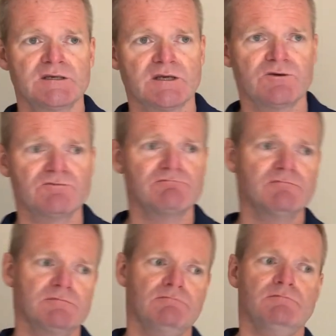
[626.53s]
So
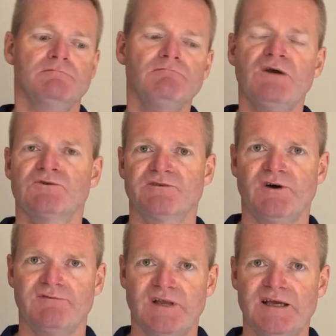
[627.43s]
most of
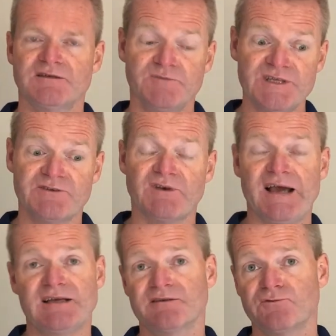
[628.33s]
our flats, this
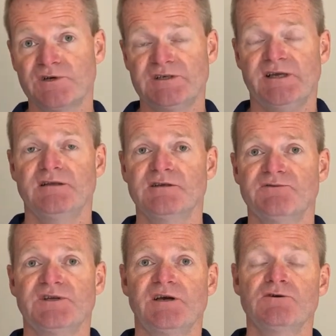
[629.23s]
flat, as I've already said in this
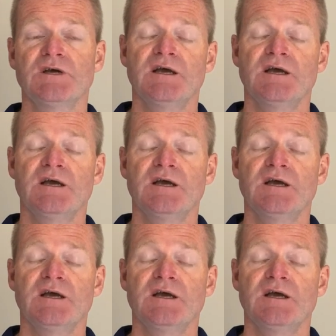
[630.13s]
video,